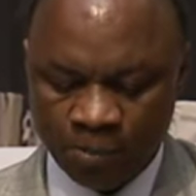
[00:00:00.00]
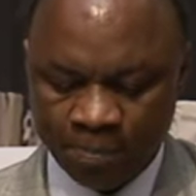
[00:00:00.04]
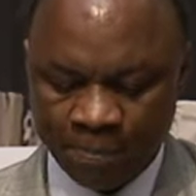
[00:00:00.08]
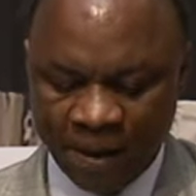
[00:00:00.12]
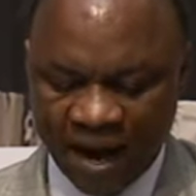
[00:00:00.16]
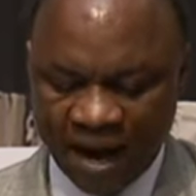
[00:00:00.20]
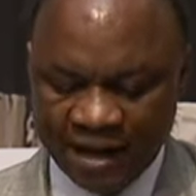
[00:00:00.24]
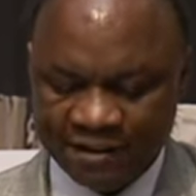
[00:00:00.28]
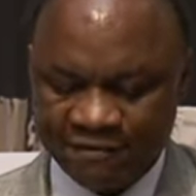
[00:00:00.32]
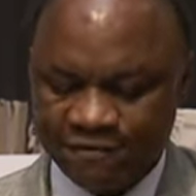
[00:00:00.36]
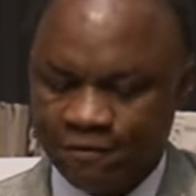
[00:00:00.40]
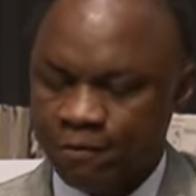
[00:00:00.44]

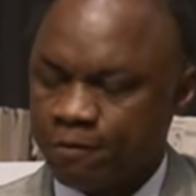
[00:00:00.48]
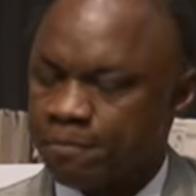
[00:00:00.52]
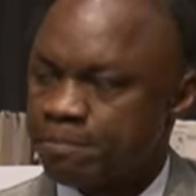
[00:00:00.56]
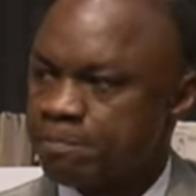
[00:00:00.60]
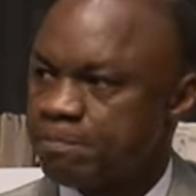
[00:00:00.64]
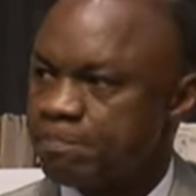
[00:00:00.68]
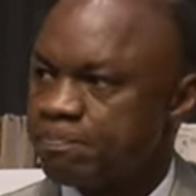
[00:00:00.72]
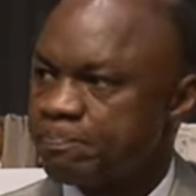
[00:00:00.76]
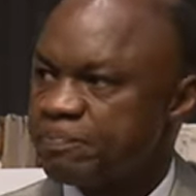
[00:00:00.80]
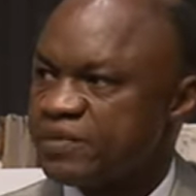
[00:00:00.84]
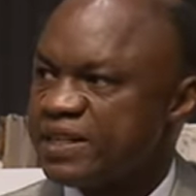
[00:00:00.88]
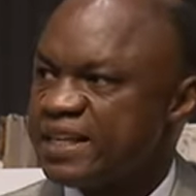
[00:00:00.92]
Platform
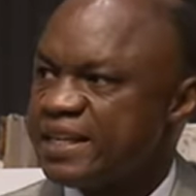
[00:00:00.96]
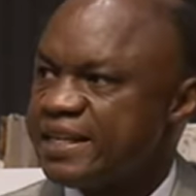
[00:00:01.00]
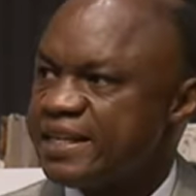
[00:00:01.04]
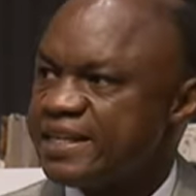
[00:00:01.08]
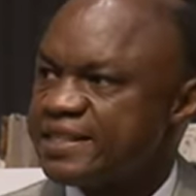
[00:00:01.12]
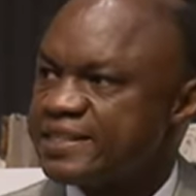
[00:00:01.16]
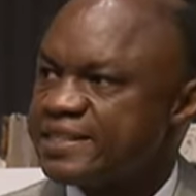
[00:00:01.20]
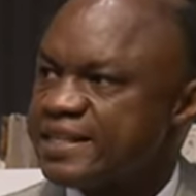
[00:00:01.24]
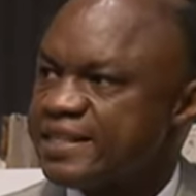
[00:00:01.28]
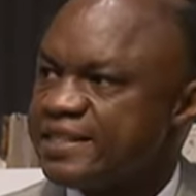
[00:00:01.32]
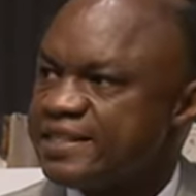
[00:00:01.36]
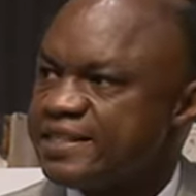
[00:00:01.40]

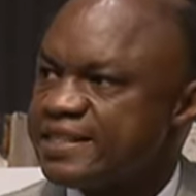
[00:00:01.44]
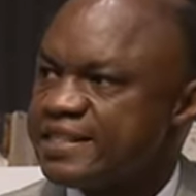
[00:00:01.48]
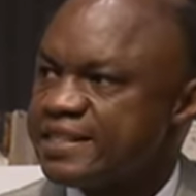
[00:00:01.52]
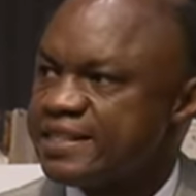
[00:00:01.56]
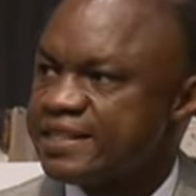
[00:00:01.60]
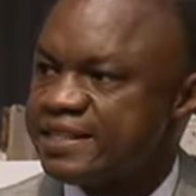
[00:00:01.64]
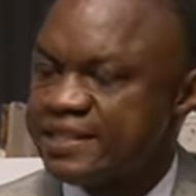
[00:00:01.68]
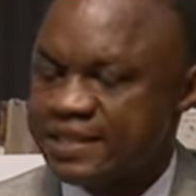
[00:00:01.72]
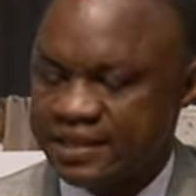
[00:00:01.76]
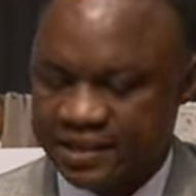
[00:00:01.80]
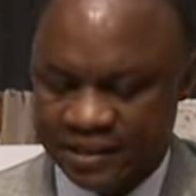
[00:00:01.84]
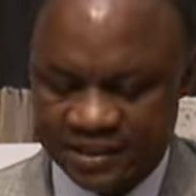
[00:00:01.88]
is
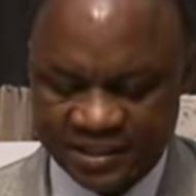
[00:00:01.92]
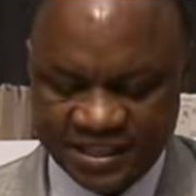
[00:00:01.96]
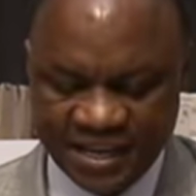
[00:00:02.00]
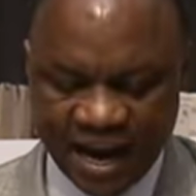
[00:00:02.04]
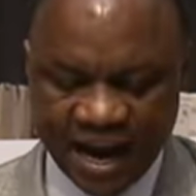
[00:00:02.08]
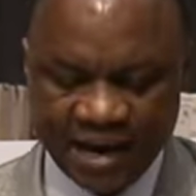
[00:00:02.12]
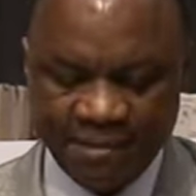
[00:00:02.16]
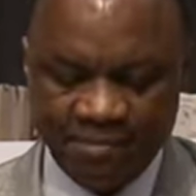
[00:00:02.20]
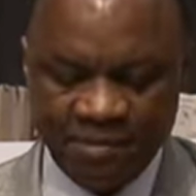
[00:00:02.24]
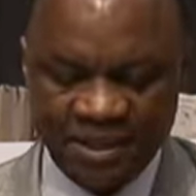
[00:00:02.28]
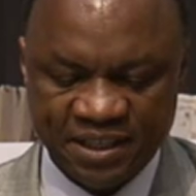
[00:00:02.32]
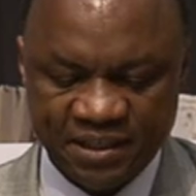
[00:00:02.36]
indeed
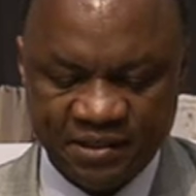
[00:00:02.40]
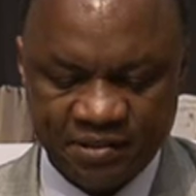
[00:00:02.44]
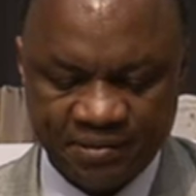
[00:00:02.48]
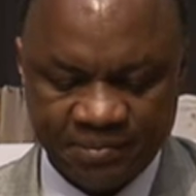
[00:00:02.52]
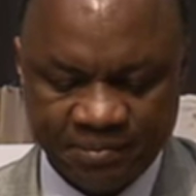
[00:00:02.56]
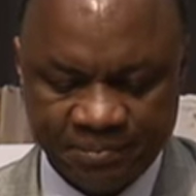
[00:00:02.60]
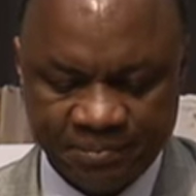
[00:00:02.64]
timely.